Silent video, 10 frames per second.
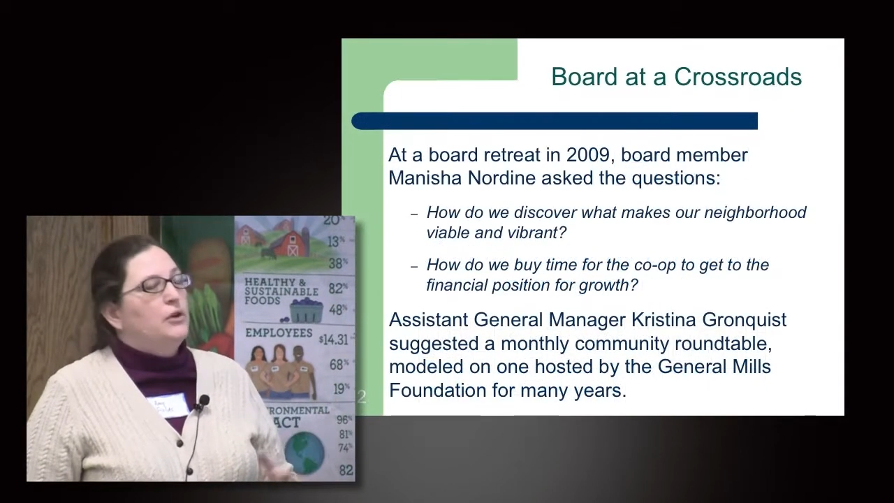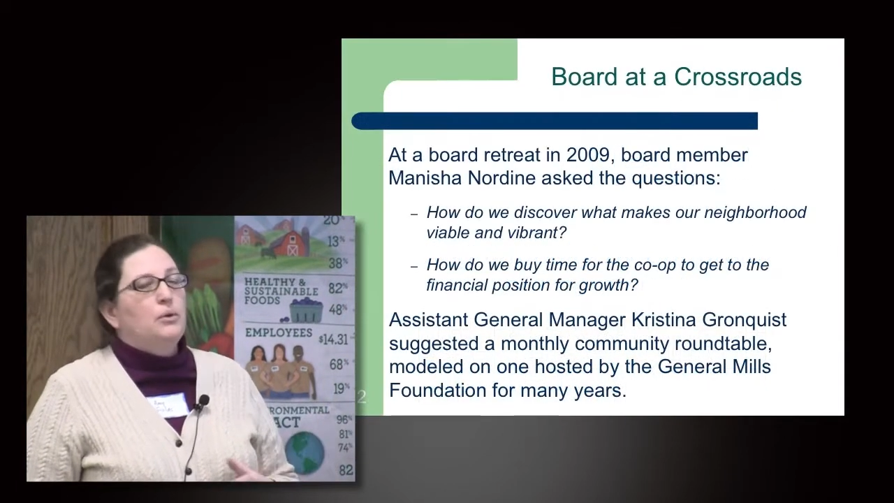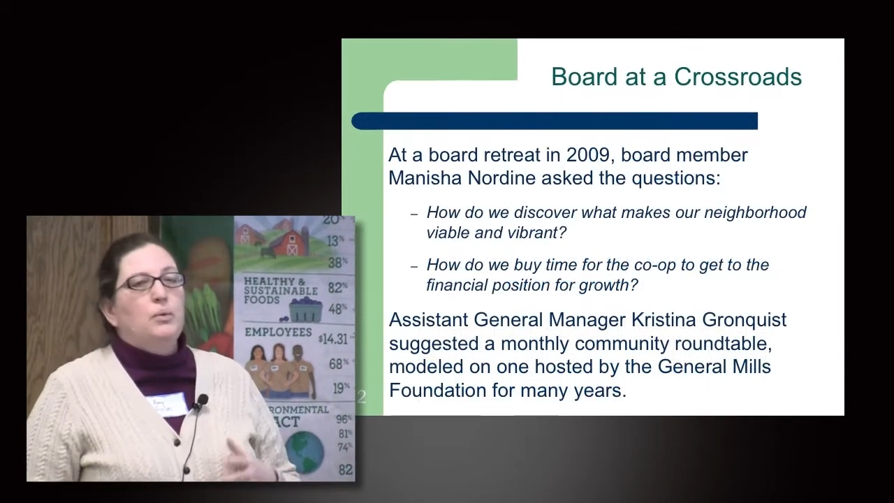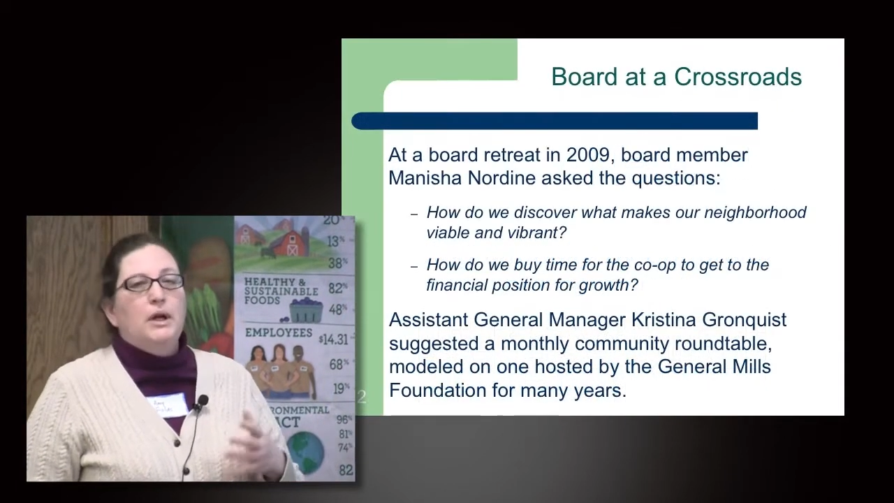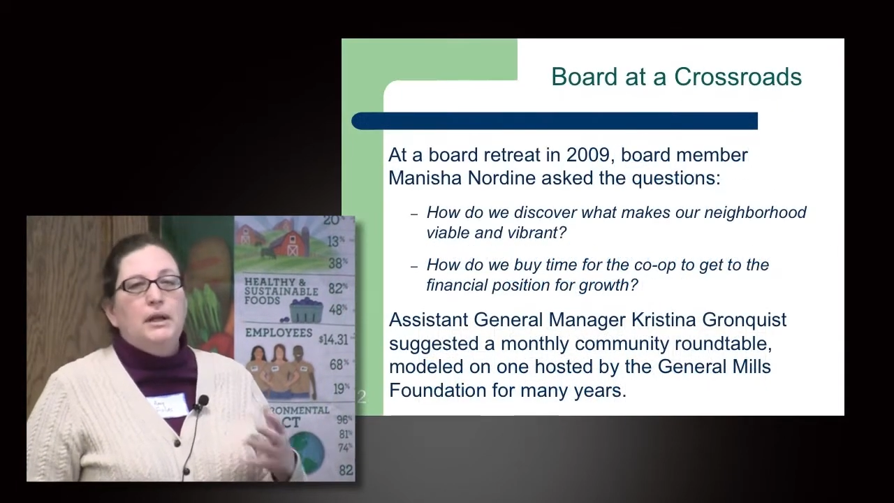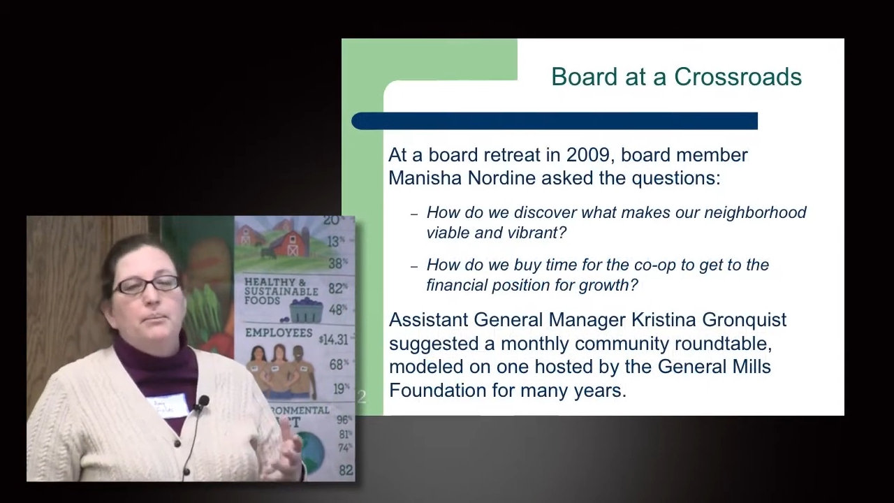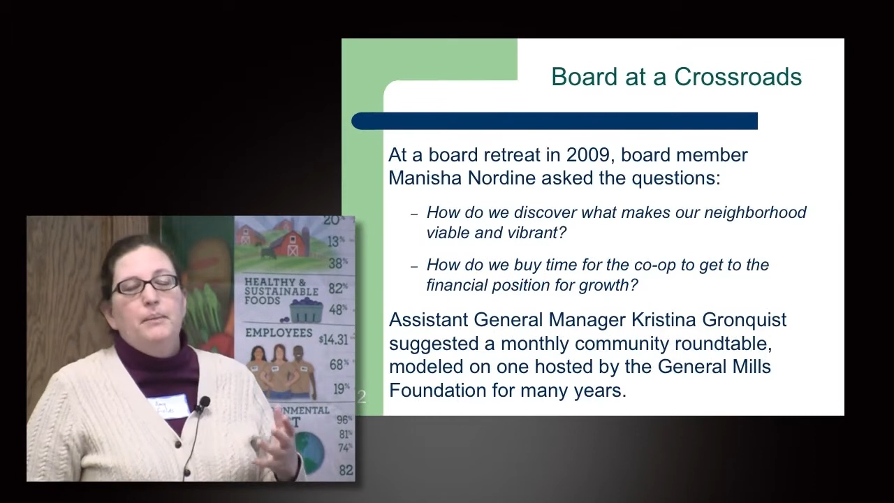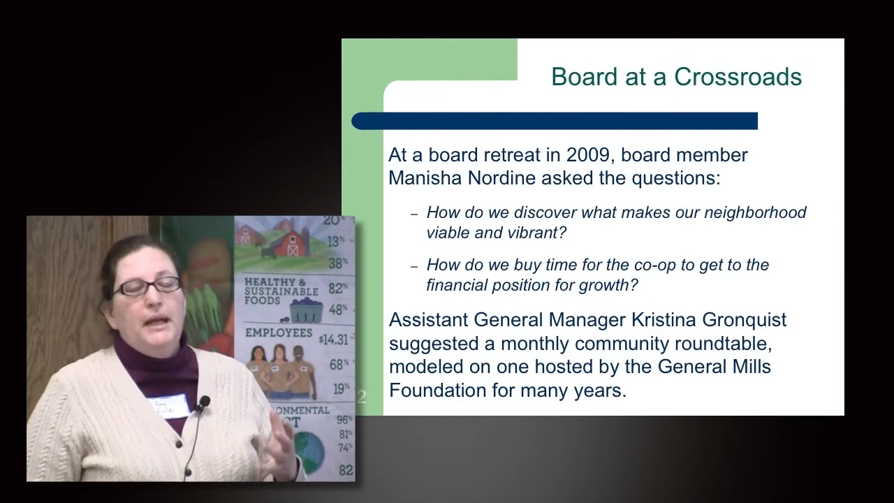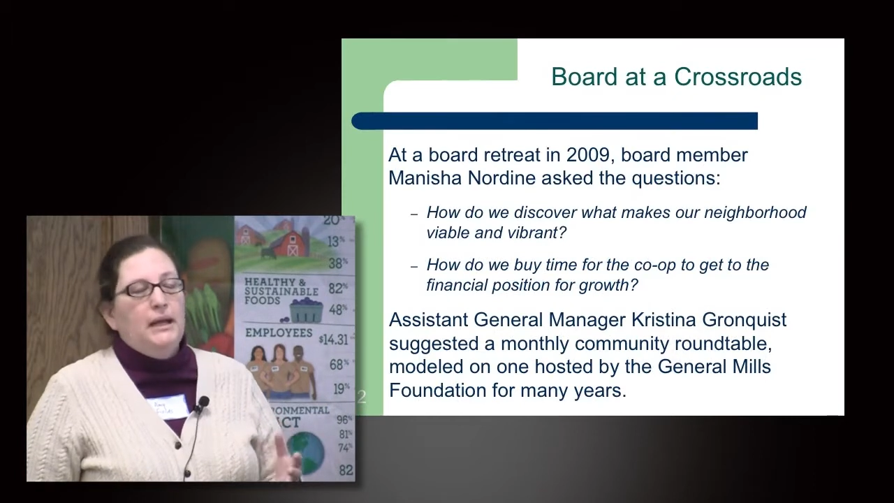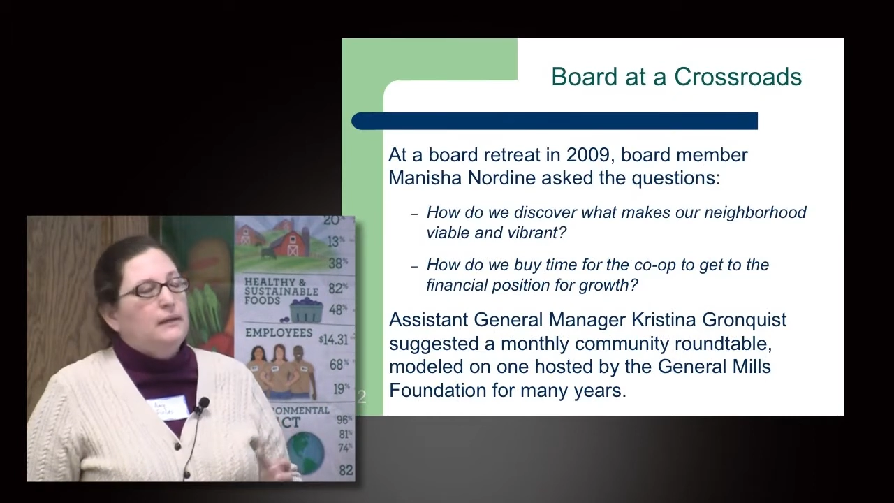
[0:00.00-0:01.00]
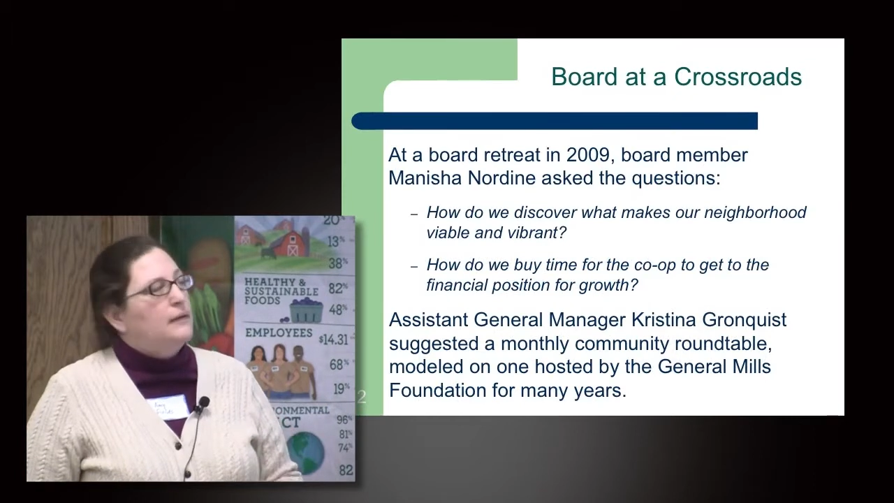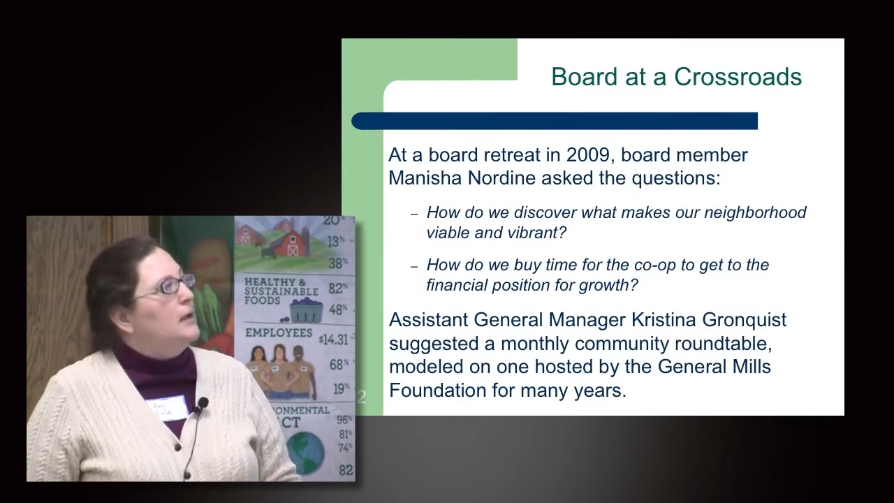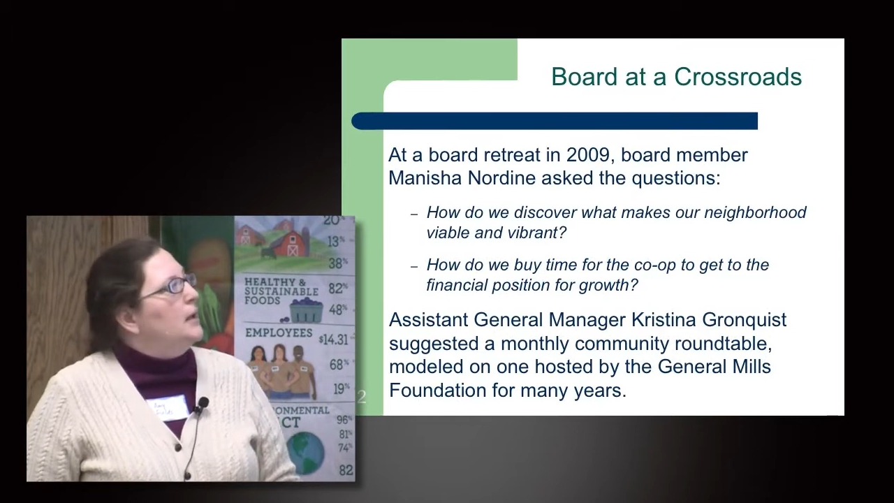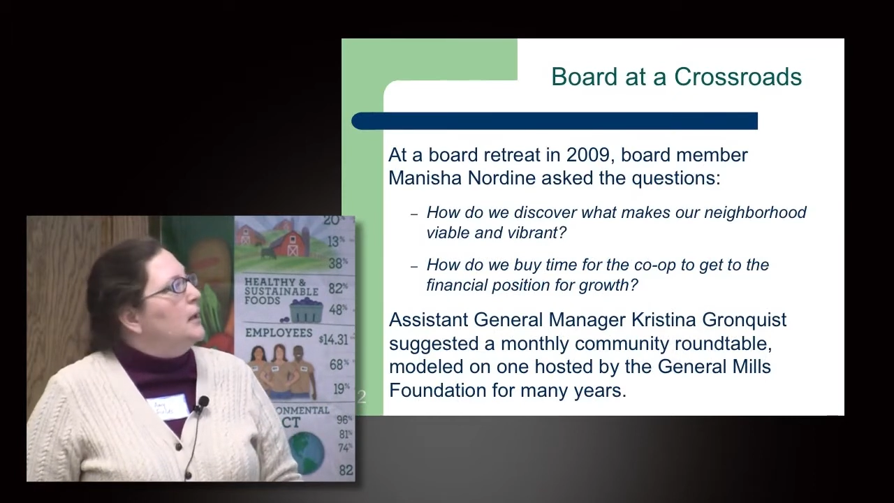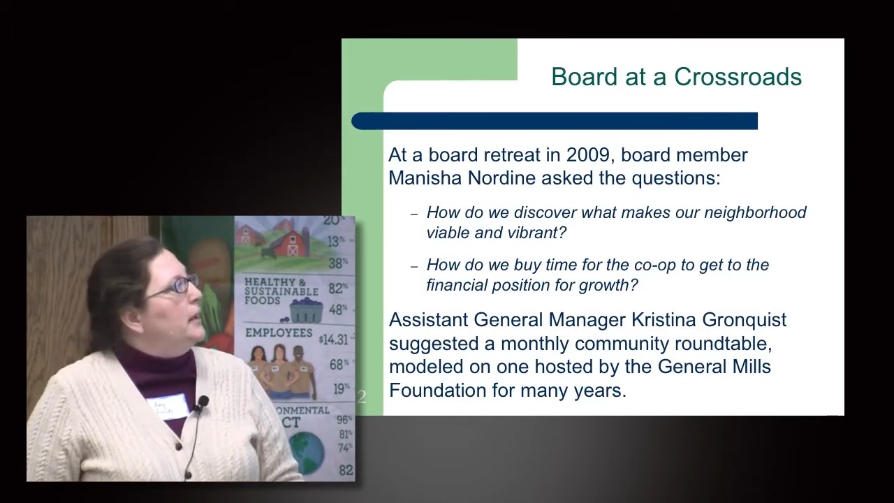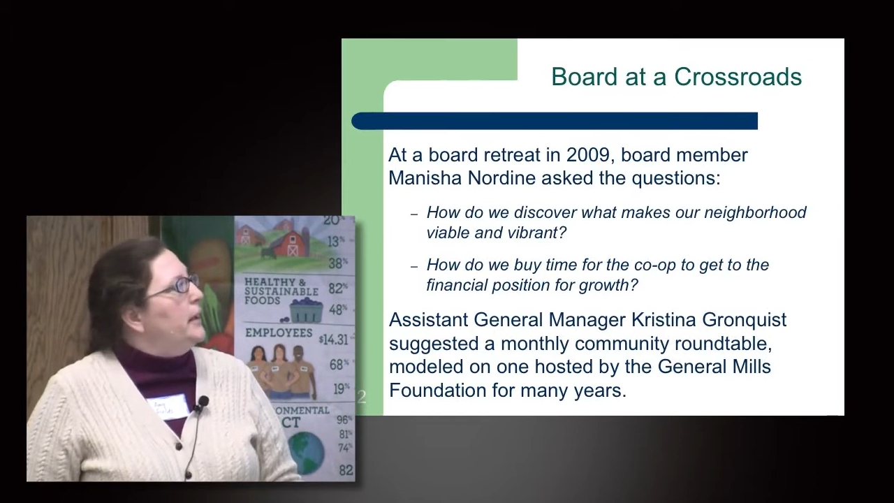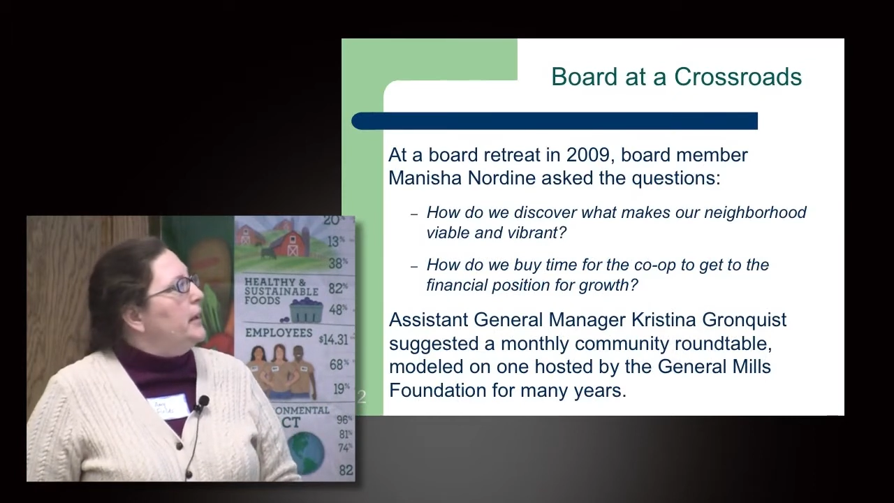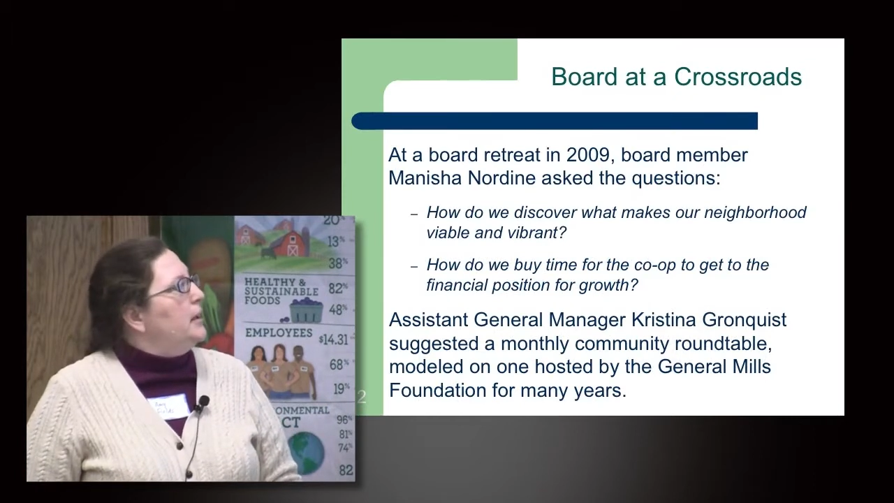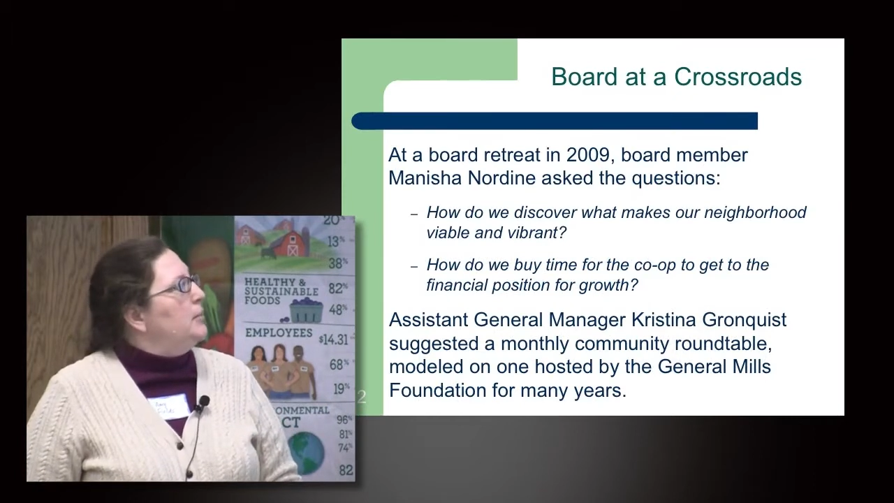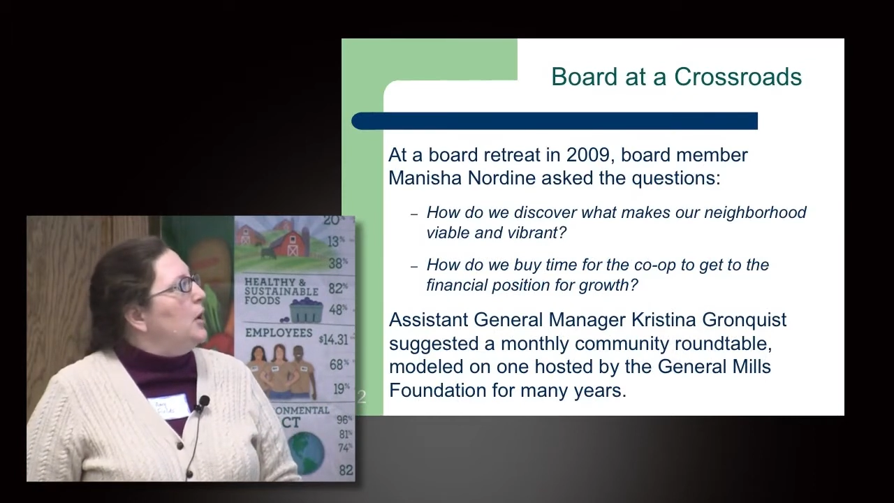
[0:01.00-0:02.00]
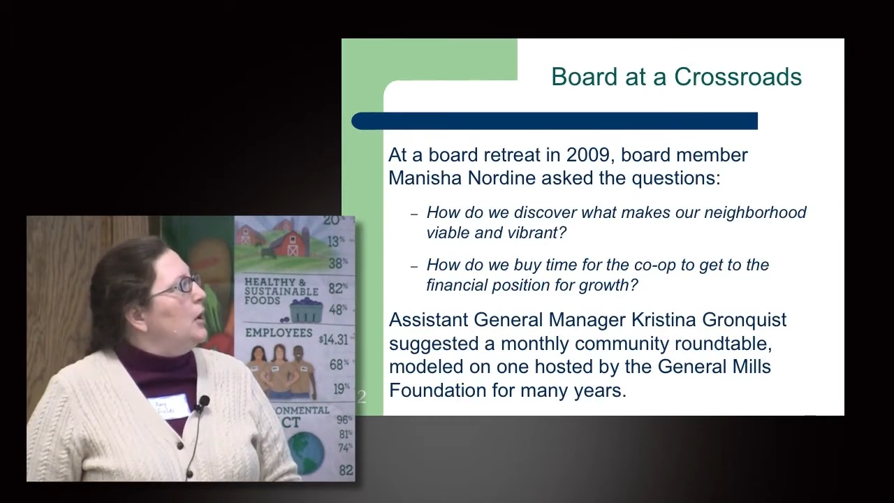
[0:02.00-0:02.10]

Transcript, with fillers: You know, what makes um,